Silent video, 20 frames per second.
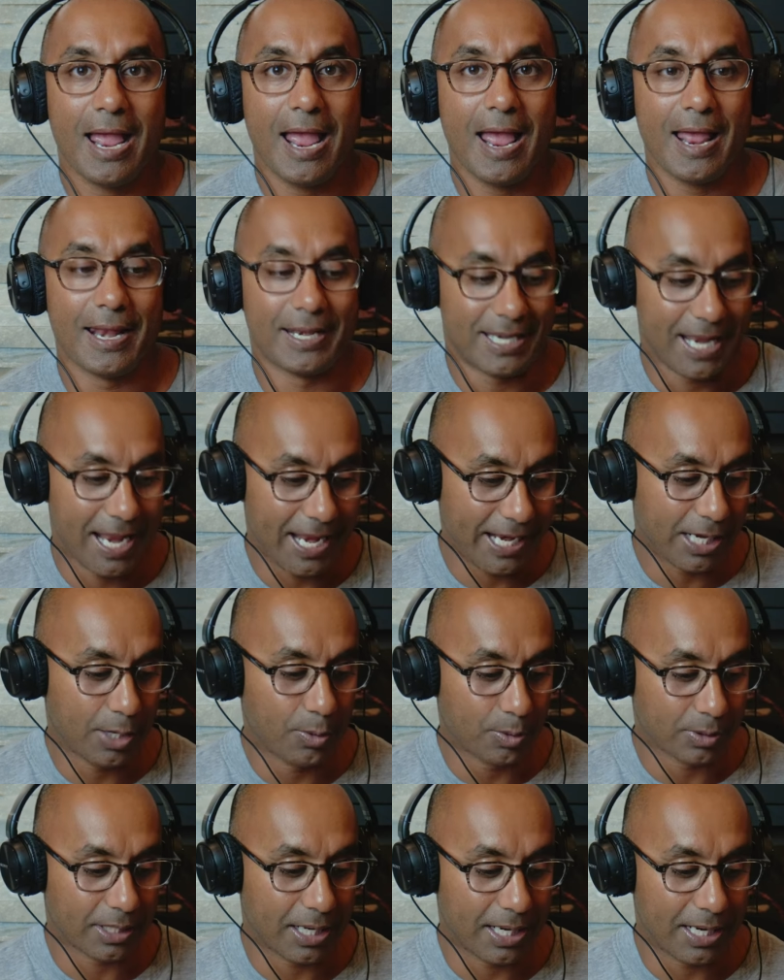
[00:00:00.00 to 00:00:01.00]
and taking
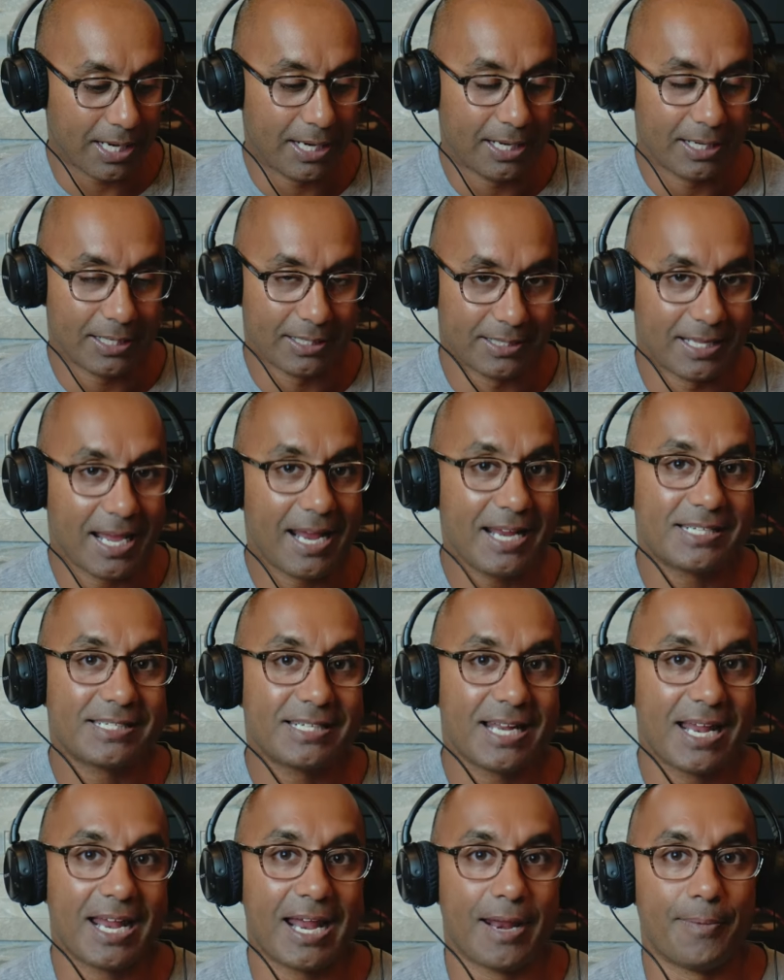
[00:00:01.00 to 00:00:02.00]
what they, they
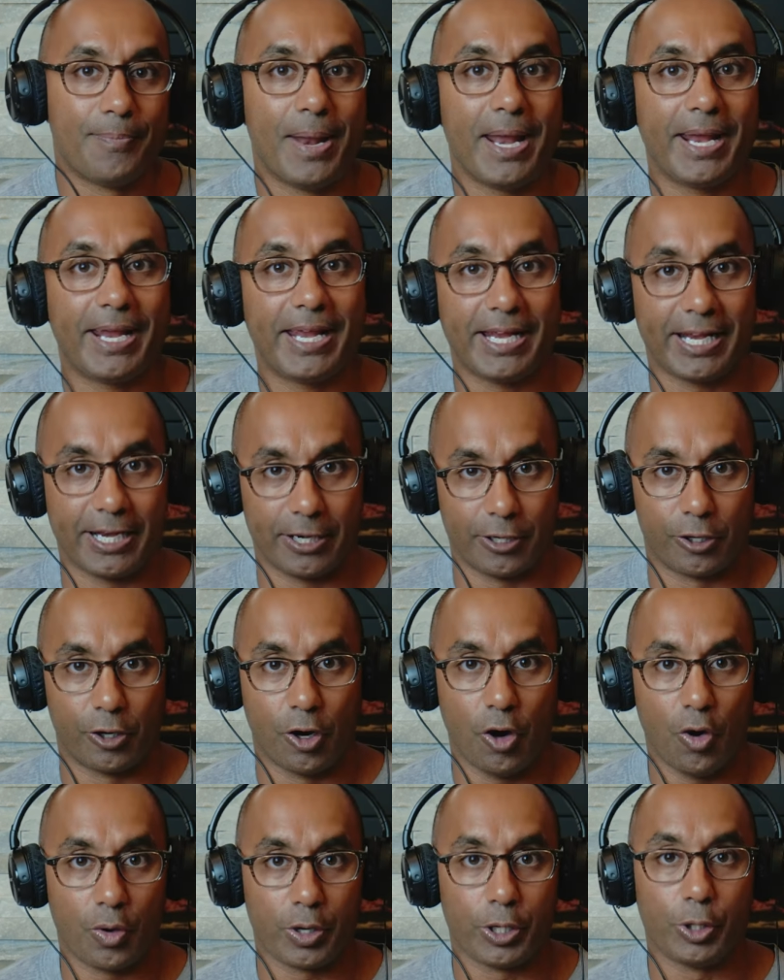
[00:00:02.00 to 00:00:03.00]
say and making it your
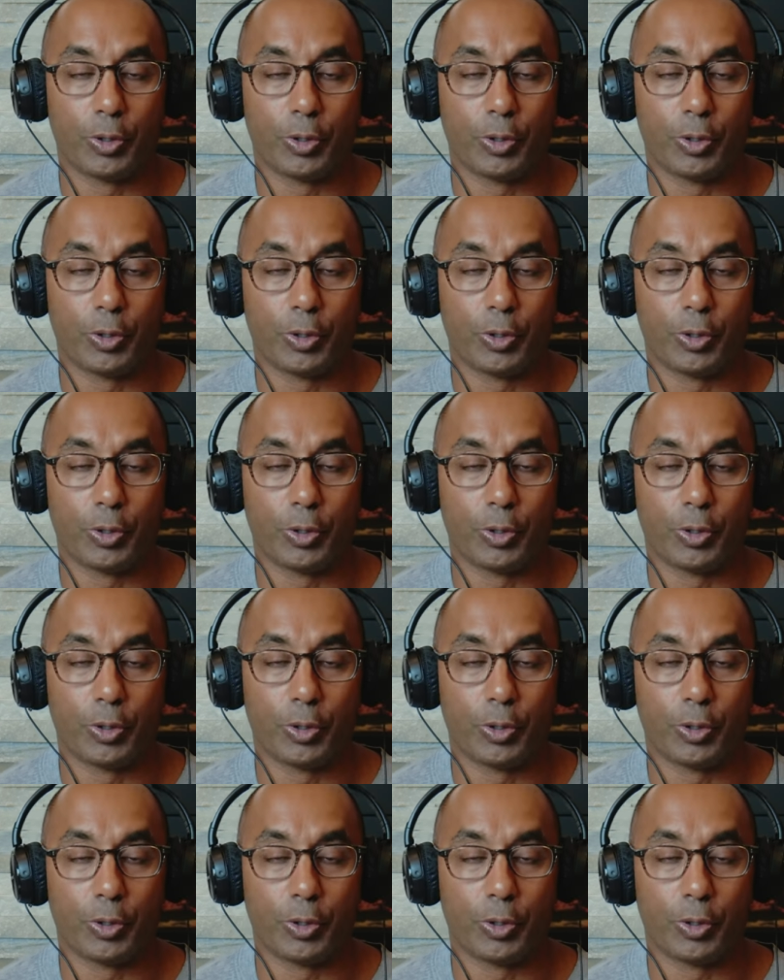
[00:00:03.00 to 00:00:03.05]
own.